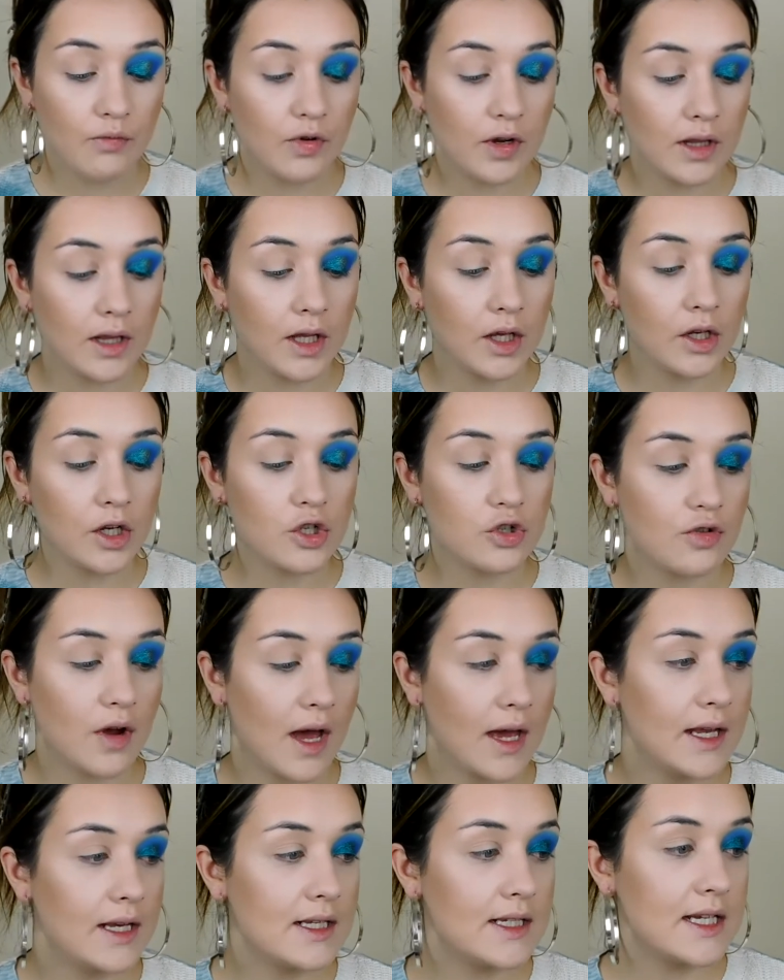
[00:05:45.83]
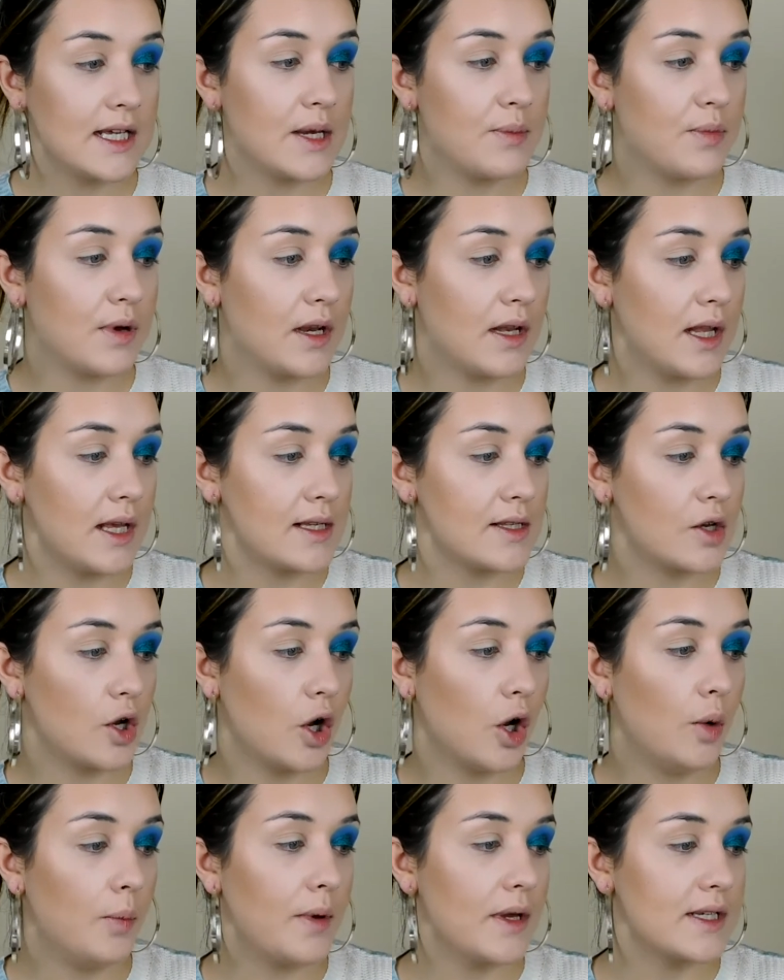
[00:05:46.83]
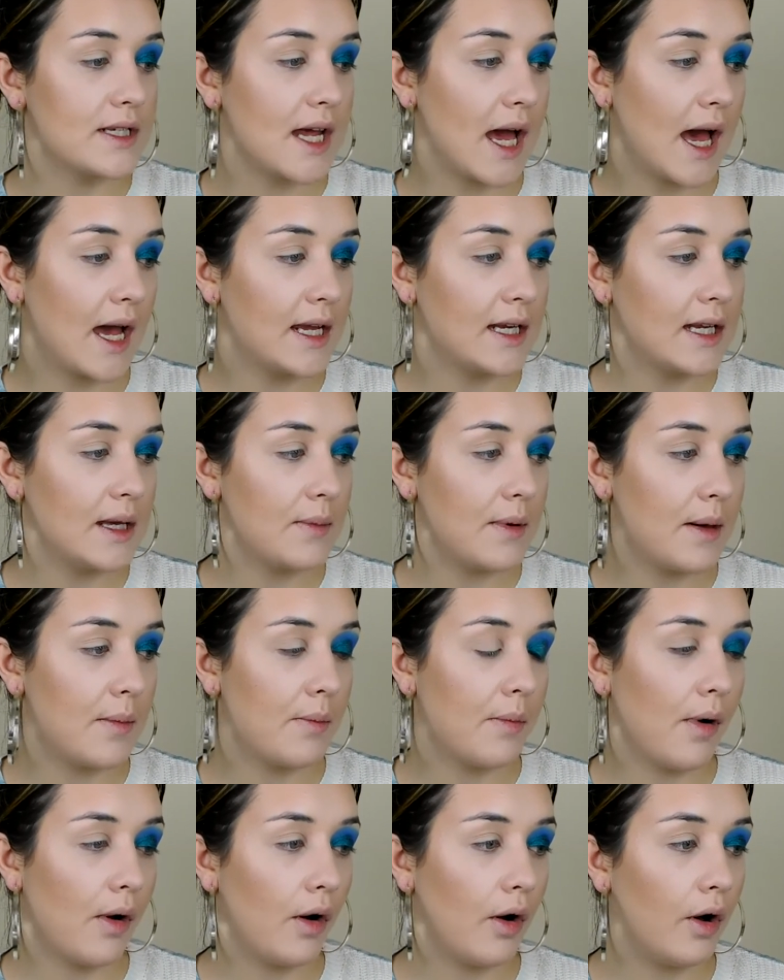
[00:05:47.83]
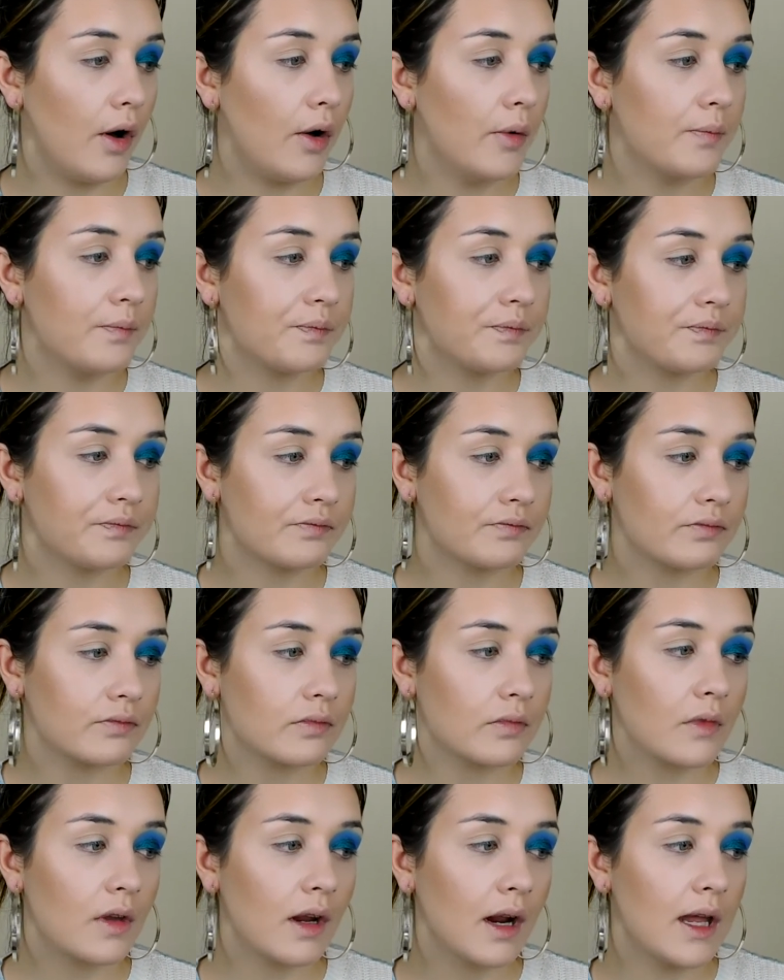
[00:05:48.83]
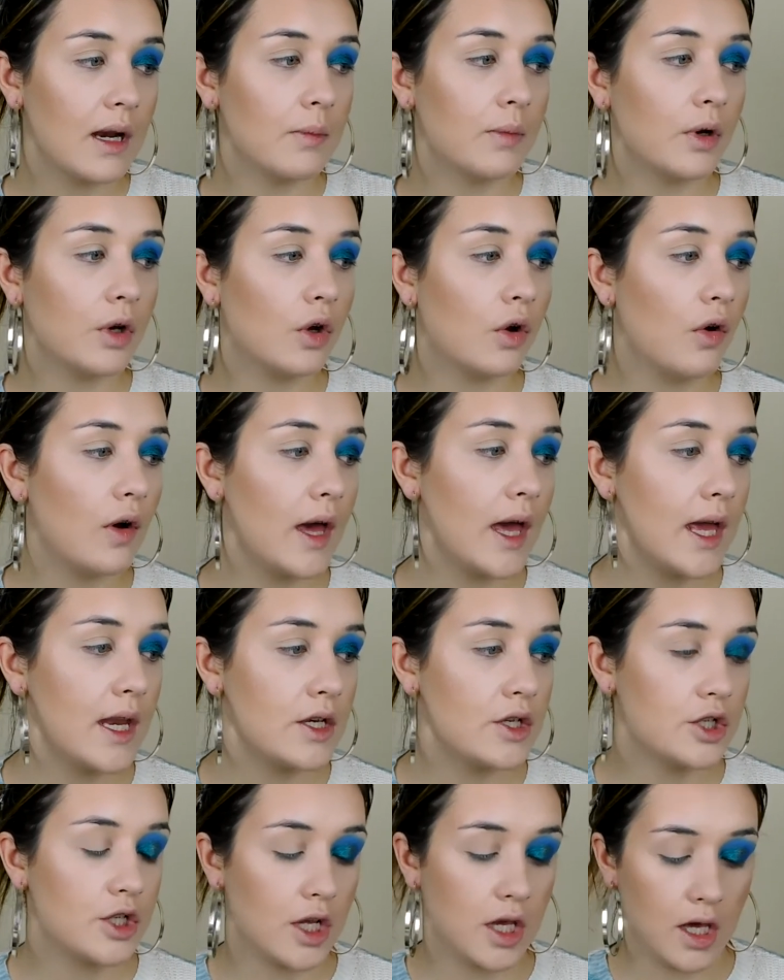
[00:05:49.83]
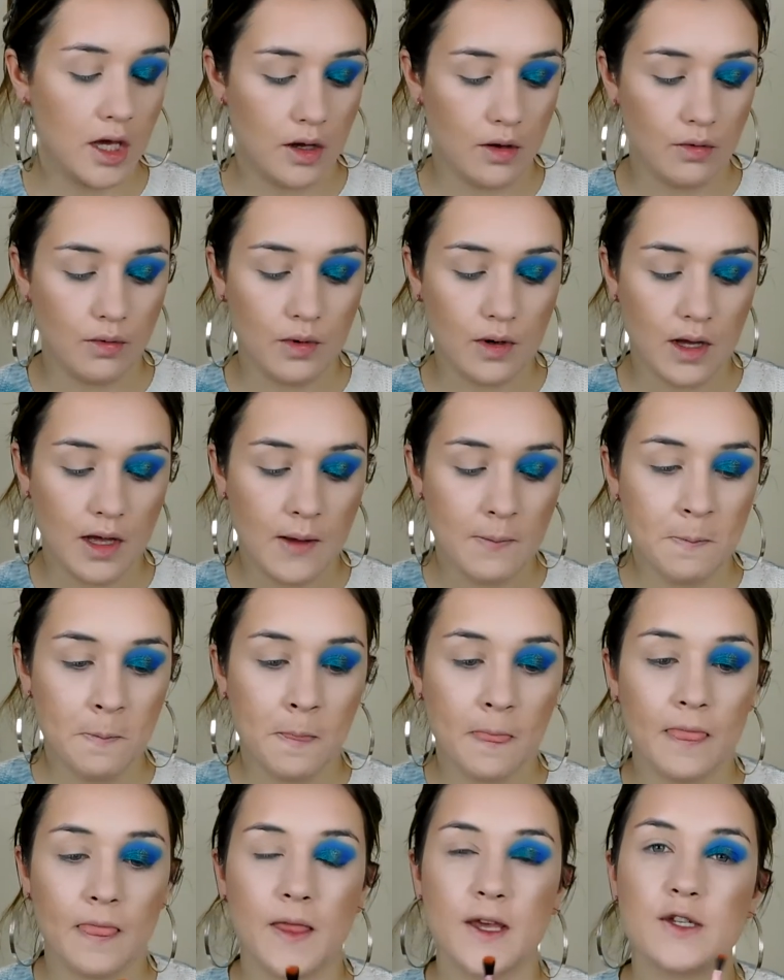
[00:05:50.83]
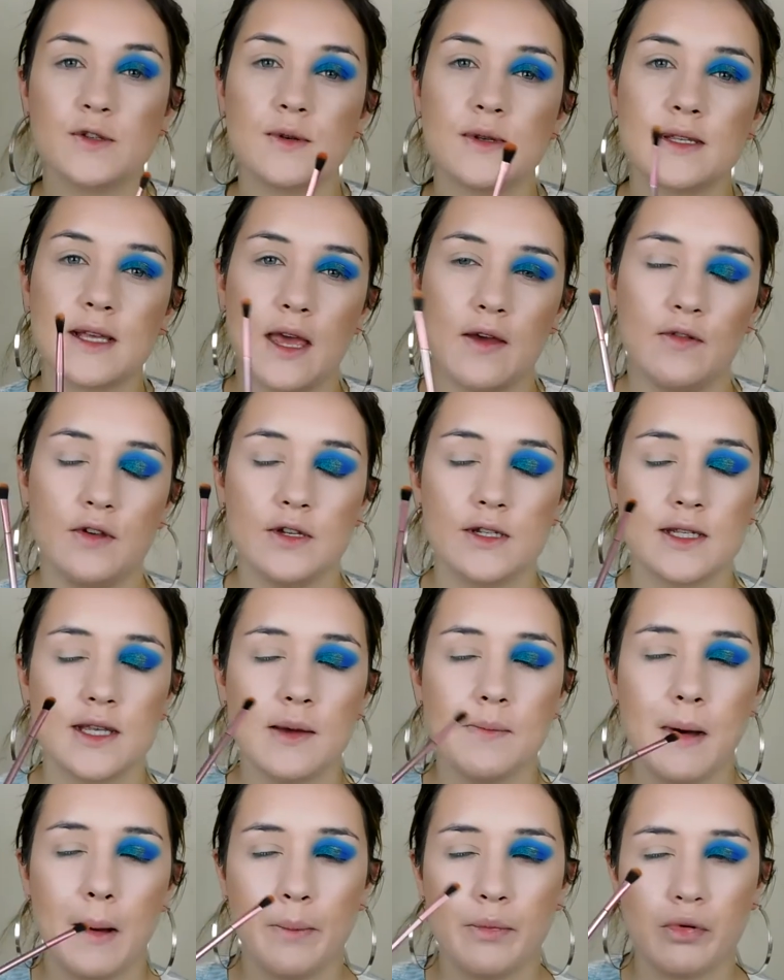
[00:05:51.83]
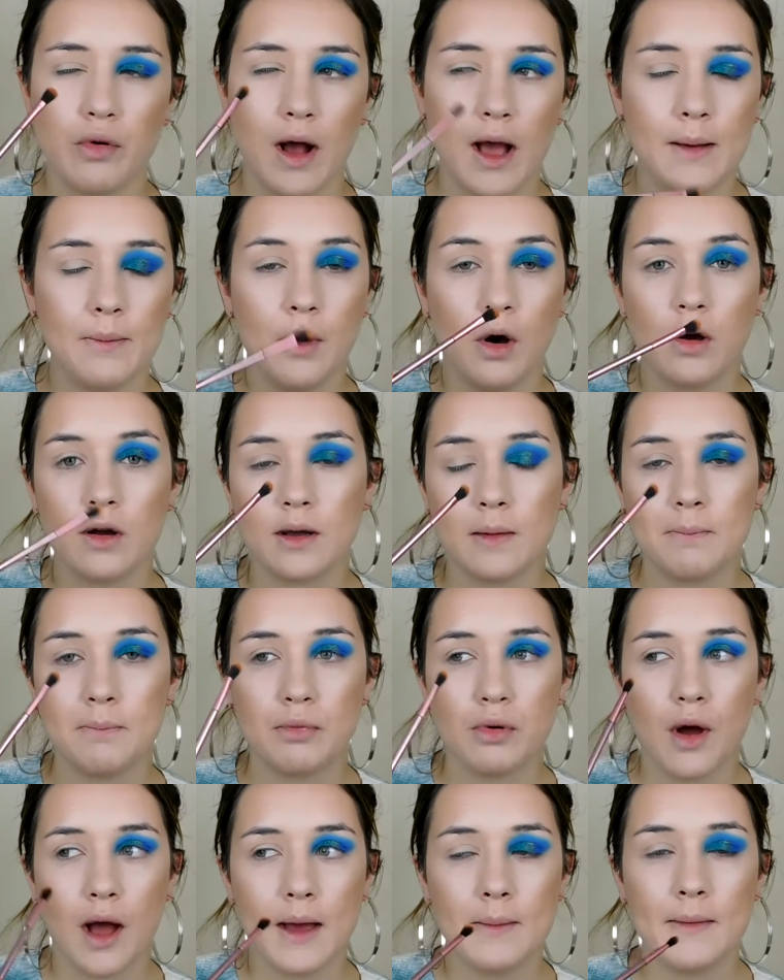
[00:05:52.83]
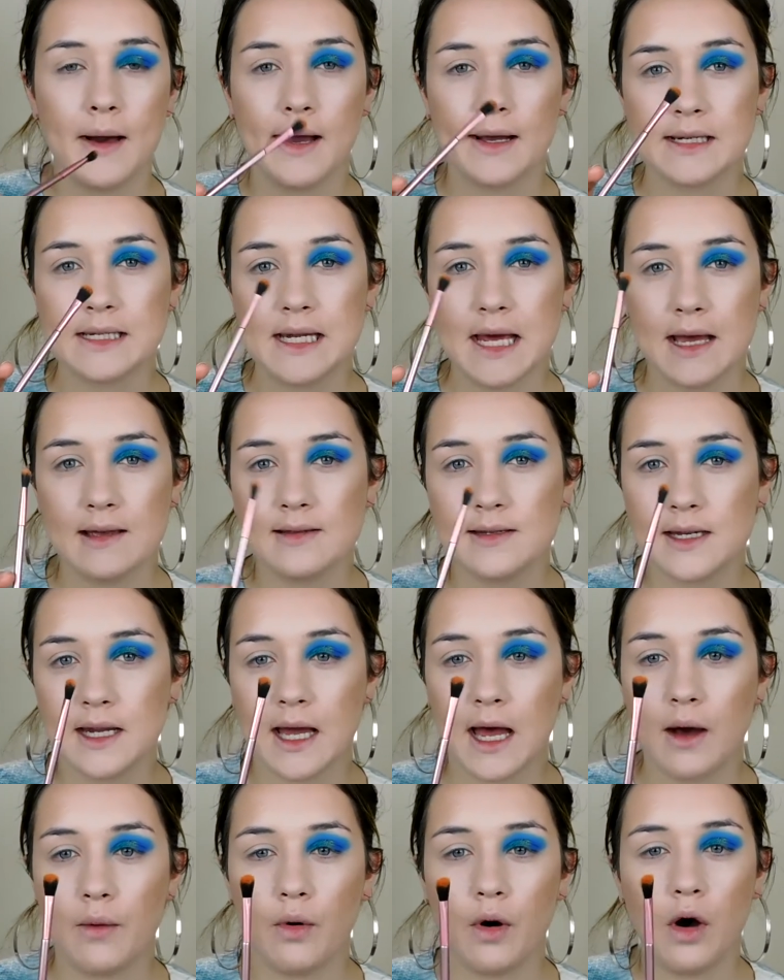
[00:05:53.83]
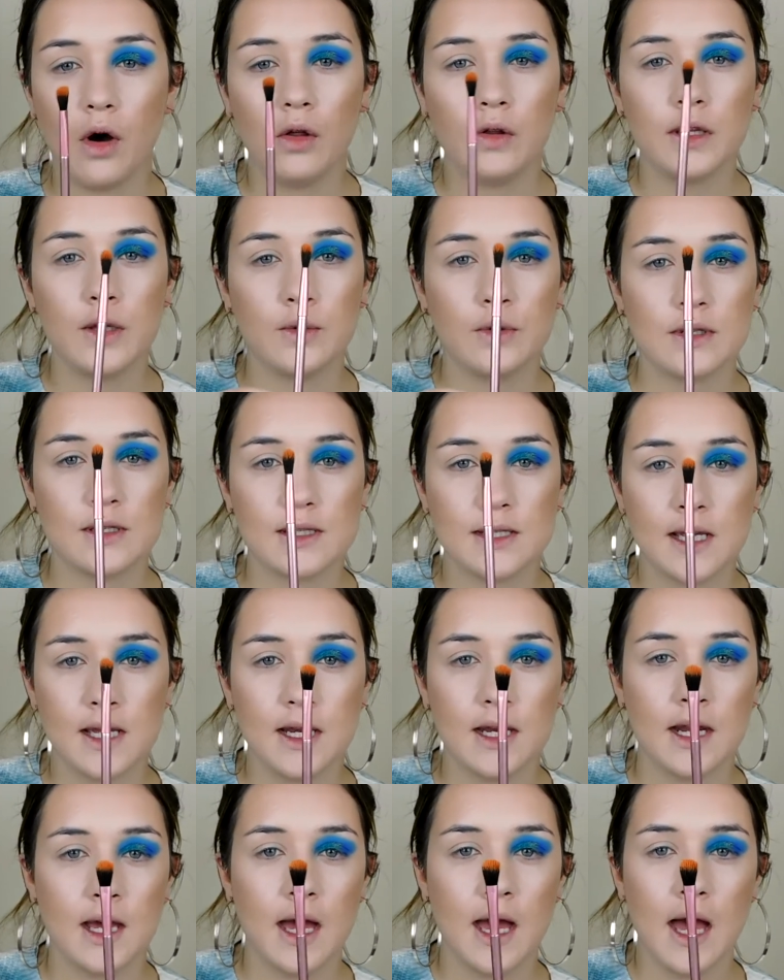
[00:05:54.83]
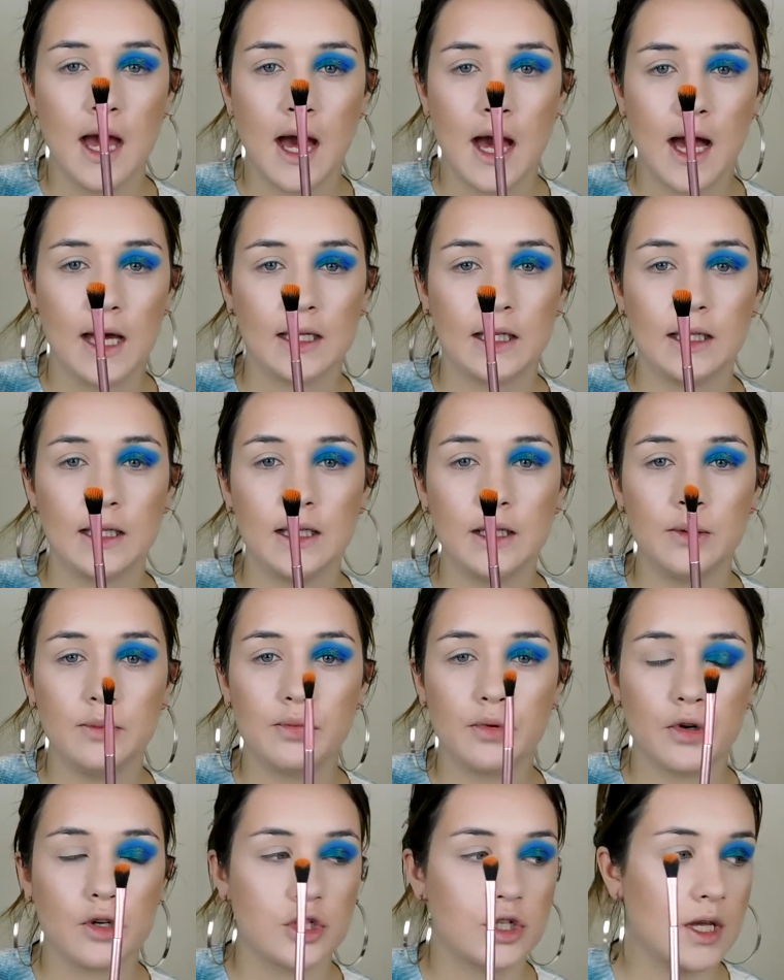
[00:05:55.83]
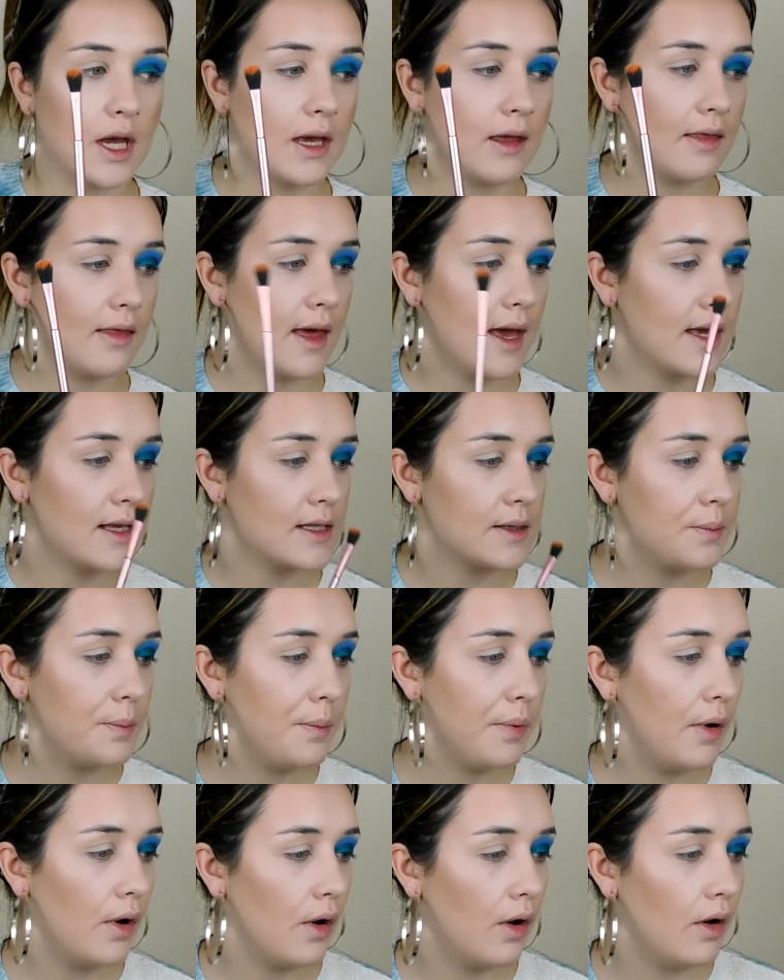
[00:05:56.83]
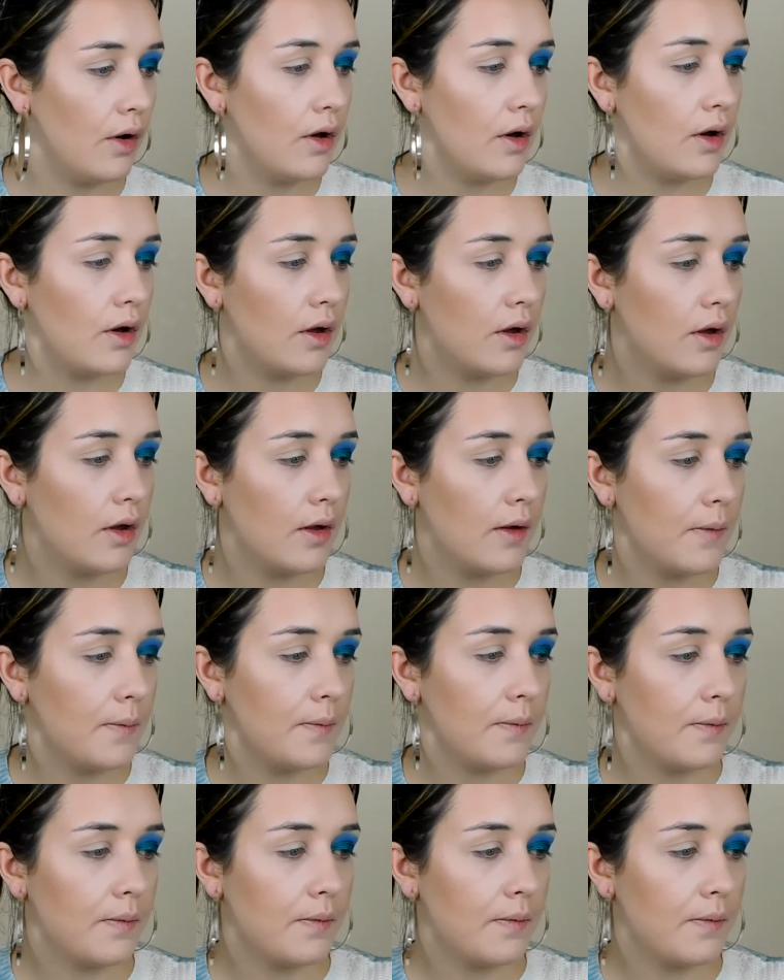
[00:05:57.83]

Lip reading: And I'm really gonna try and deepen this up a tiny bit more. And I'm gonna go into, this was, if you see my Primark testing out haul, you would have seen I had a little brush like this, but